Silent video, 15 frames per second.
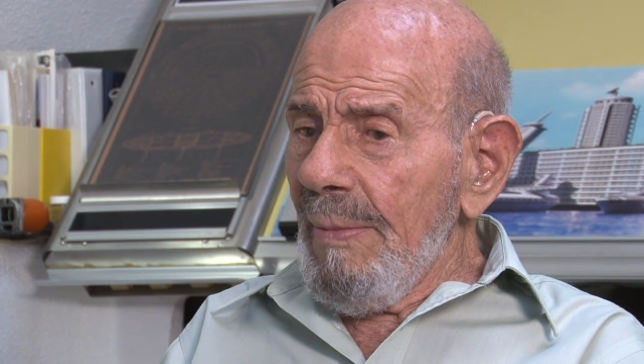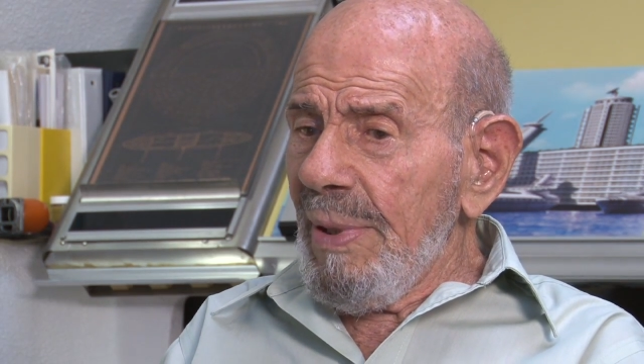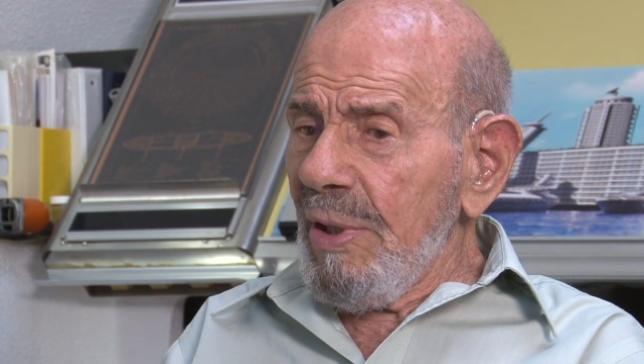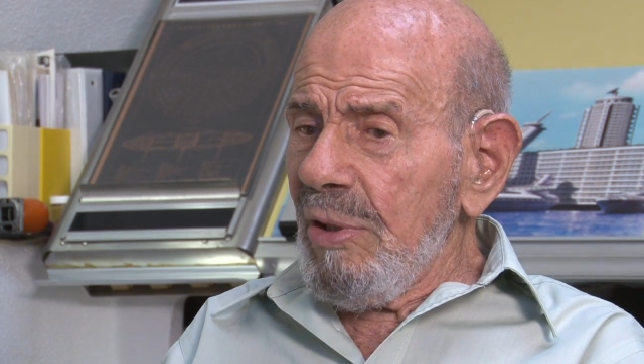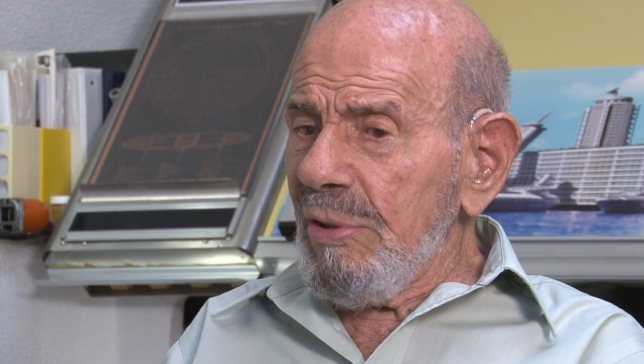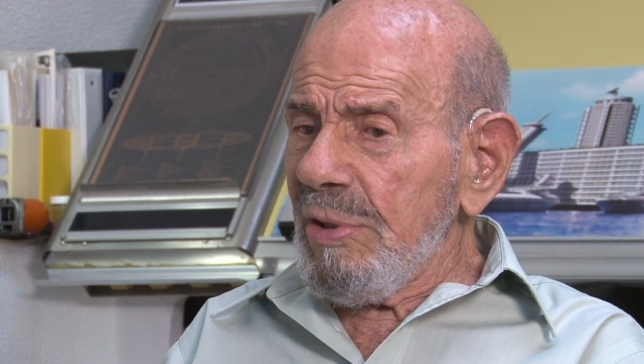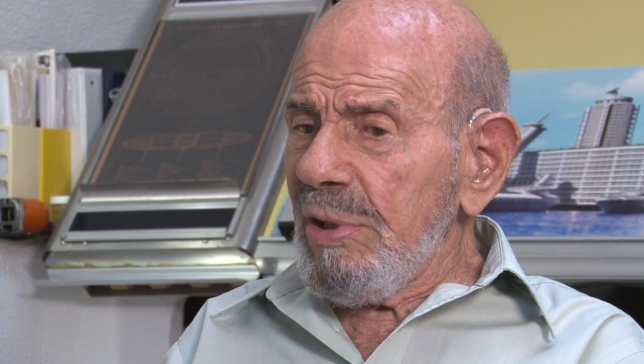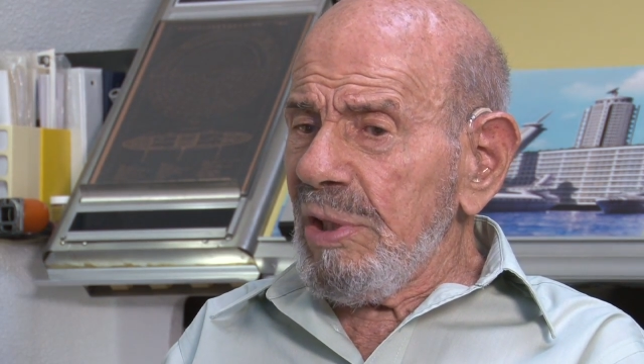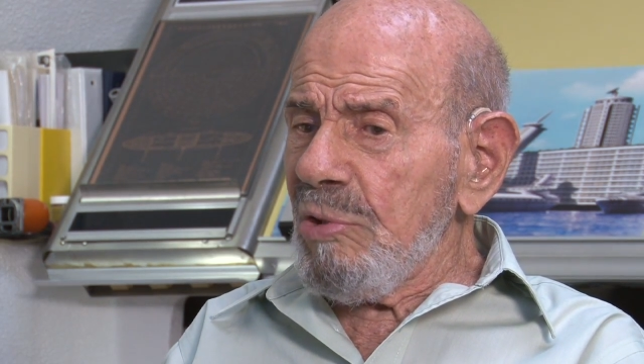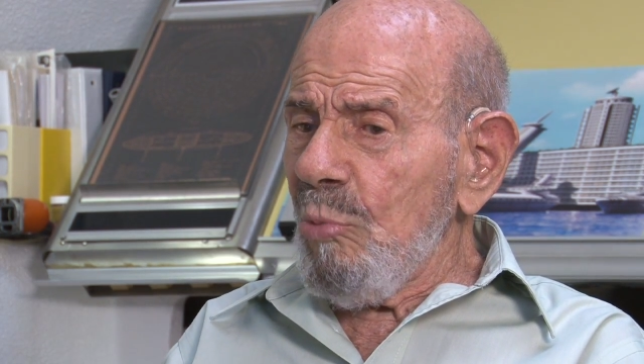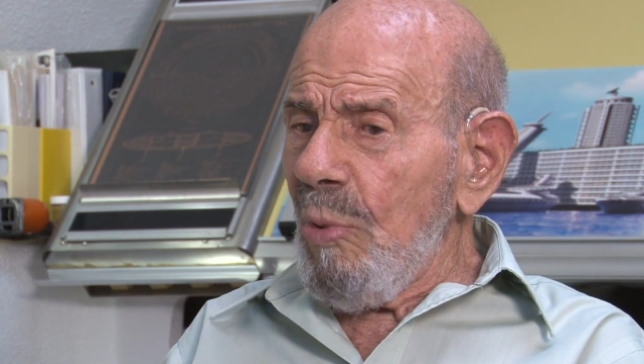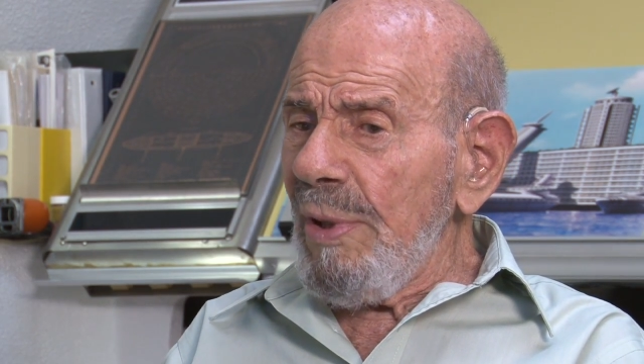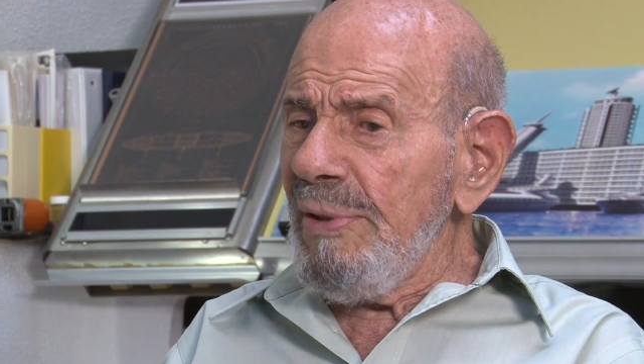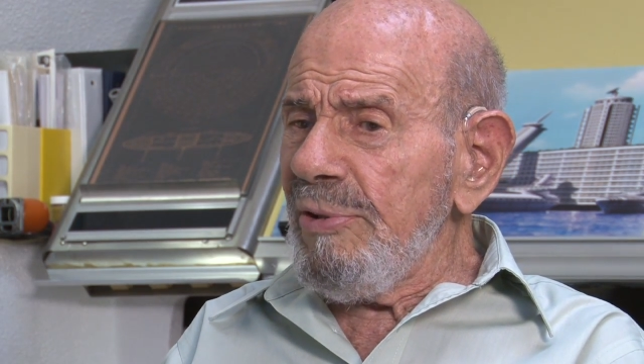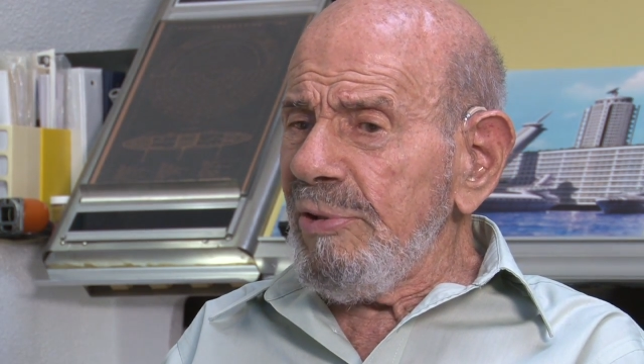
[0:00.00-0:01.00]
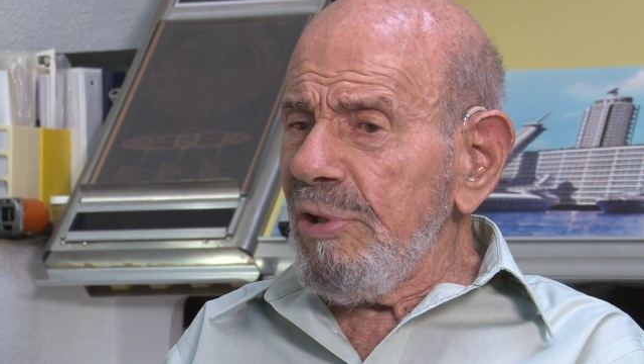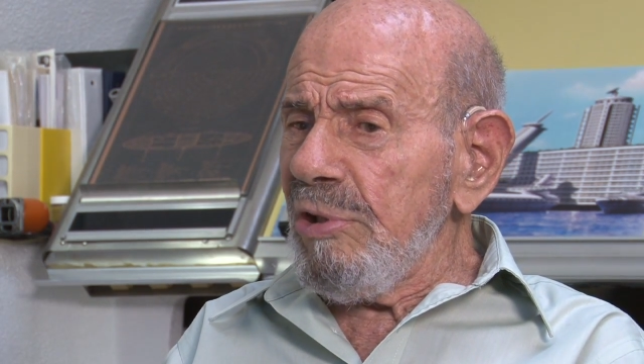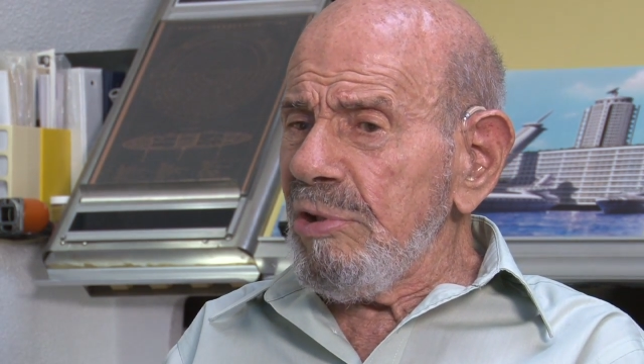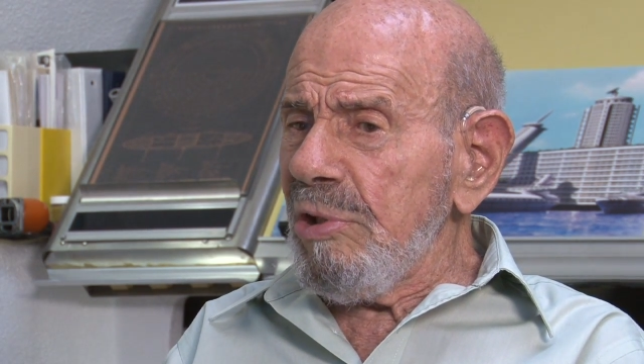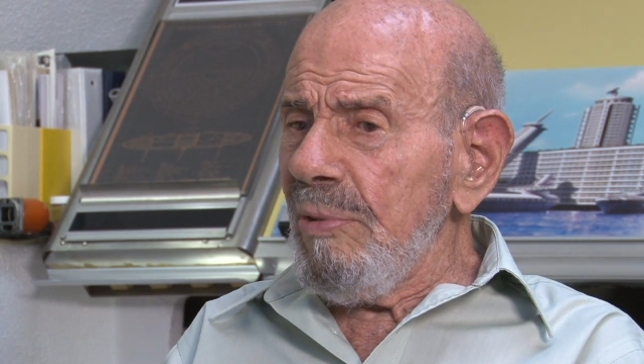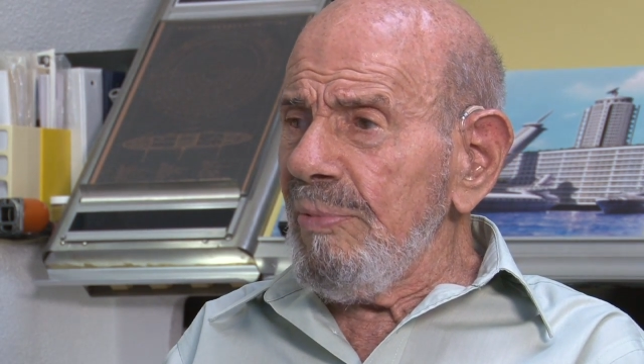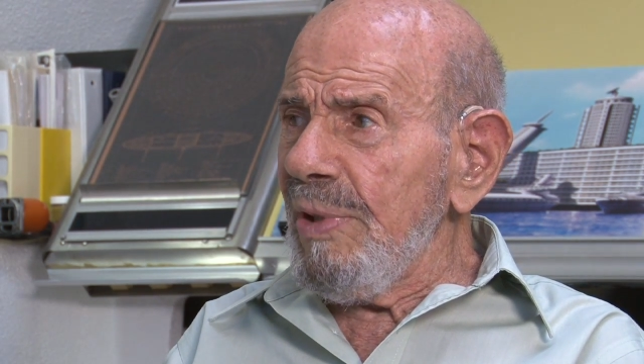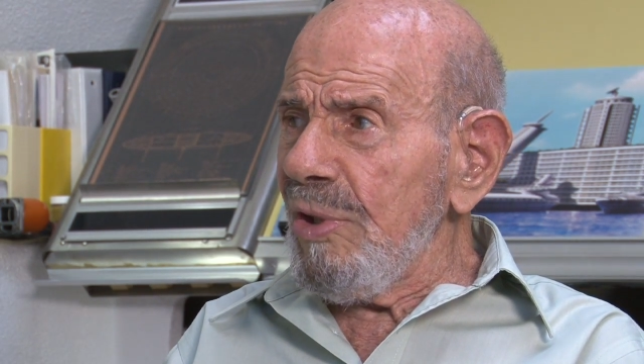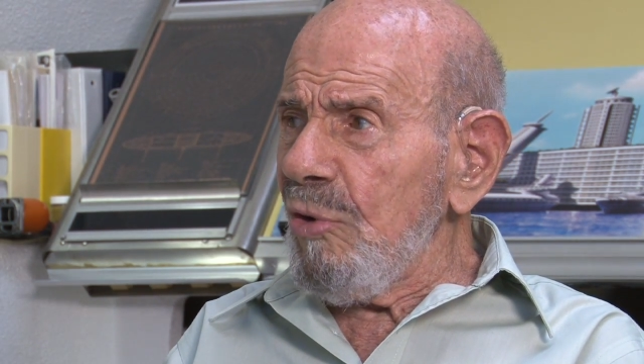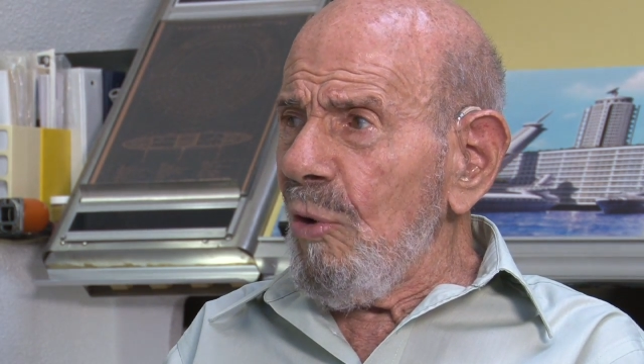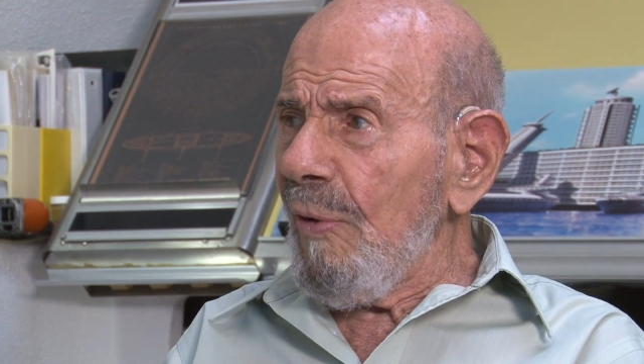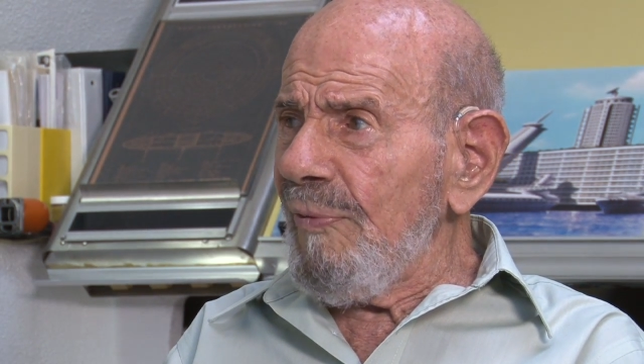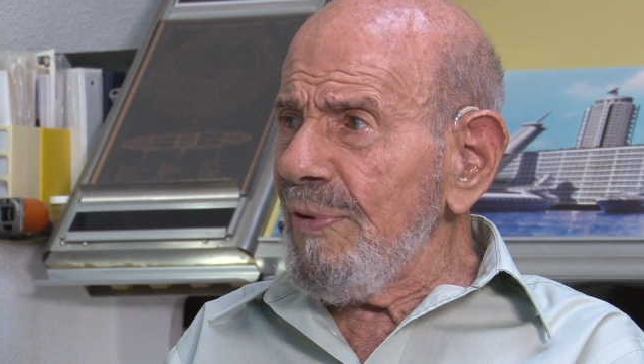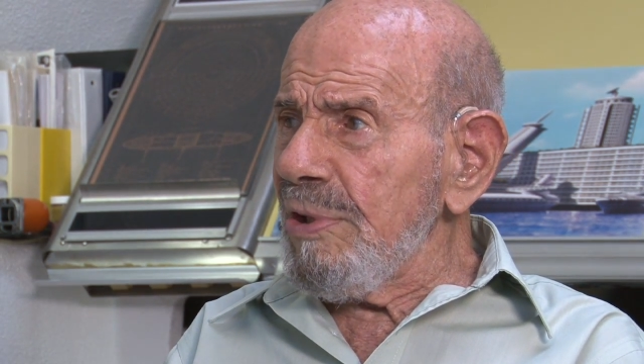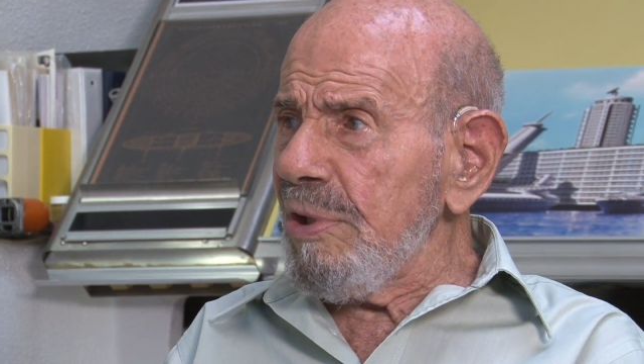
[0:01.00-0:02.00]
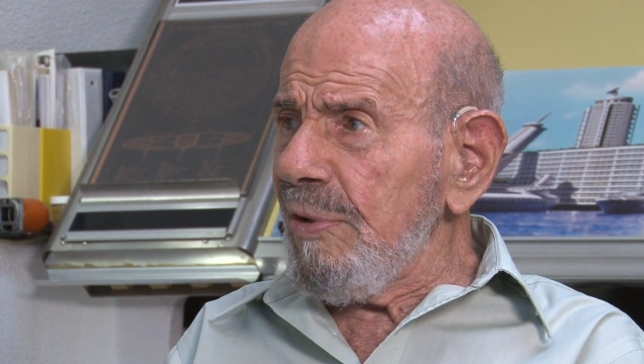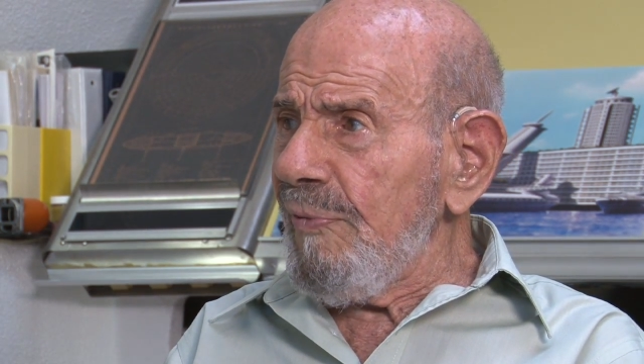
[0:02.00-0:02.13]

because there's one system that offers